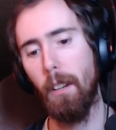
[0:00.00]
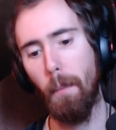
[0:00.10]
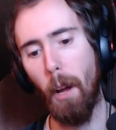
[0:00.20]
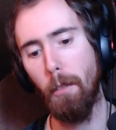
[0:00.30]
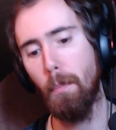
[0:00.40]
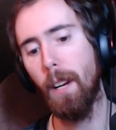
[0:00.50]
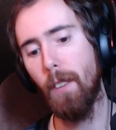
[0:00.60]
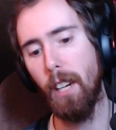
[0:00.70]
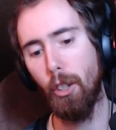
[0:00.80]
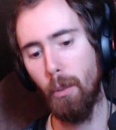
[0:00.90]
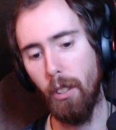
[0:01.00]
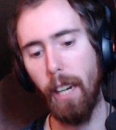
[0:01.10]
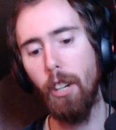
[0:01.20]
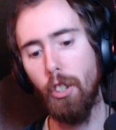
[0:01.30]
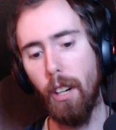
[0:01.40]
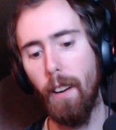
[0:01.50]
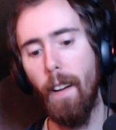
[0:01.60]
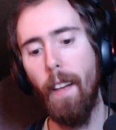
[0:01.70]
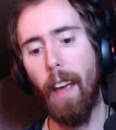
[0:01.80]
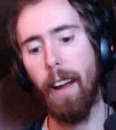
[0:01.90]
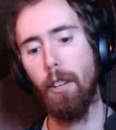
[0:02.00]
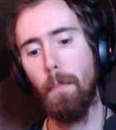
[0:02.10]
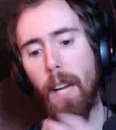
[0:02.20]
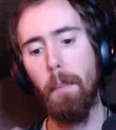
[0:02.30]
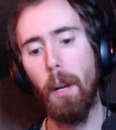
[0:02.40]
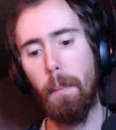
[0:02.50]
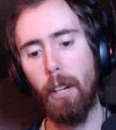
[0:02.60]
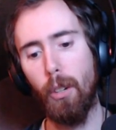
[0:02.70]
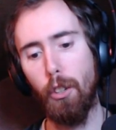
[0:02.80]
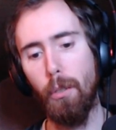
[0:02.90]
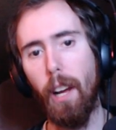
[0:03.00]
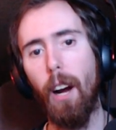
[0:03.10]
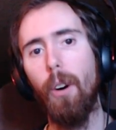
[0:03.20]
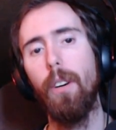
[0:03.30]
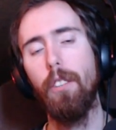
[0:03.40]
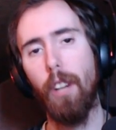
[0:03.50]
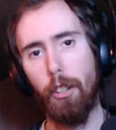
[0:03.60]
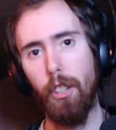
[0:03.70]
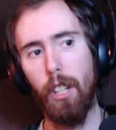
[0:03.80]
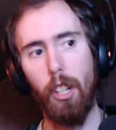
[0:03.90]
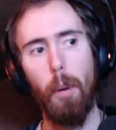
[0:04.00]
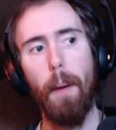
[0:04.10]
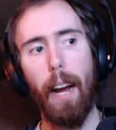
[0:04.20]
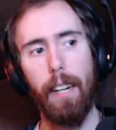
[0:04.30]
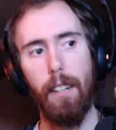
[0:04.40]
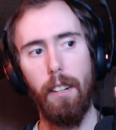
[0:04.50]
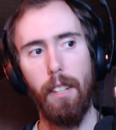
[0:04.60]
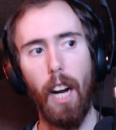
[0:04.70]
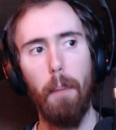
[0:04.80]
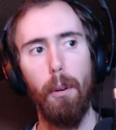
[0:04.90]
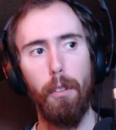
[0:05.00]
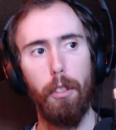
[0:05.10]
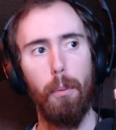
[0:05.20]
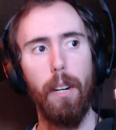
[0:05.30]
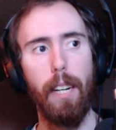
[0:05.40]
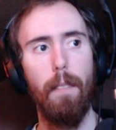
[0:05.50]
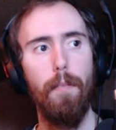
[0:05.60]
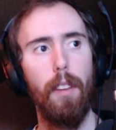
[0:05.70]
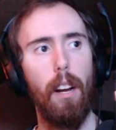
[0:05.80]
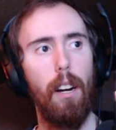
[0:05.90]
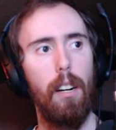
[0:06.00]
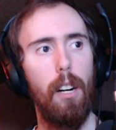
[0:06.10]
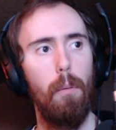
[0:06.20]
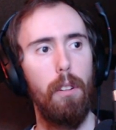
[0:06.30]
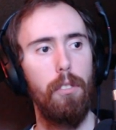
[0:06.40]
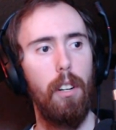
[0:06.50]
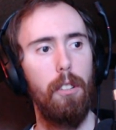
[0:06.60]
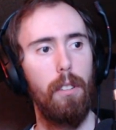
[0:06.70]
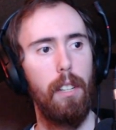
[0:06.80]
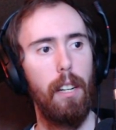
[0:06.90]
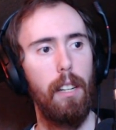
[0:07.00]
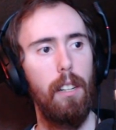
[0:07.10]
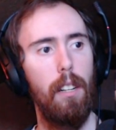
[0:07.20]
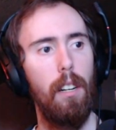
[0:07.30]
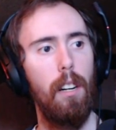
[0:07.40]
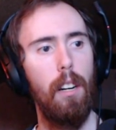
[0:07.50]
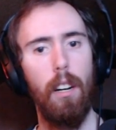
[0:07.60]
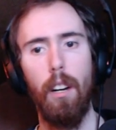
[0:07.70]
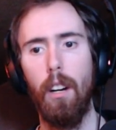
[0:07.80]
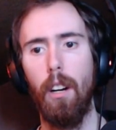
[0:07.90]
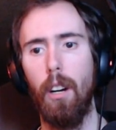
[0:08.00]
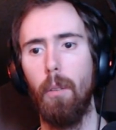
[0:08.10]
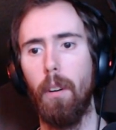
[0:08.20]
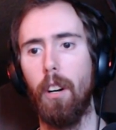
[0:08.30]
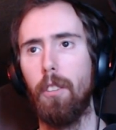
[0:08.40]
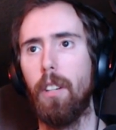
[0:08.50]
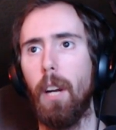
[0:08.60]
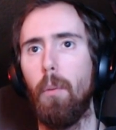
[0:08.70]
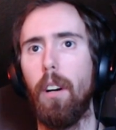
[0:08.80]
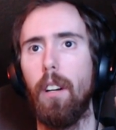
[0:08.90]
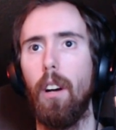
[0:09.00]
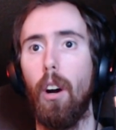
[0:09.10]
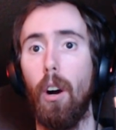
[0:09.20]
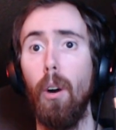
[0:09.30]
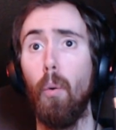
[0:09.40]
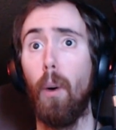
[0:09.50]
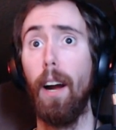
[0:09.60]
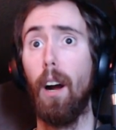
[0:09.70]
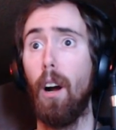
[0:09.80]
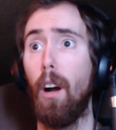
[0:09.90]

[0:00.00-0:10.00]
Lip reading: as big of an issue in Legion, and it's becoming a bigger issue now, is actually going to go back into Diablo 3. What's 100k? What, 100k what? Oh, what?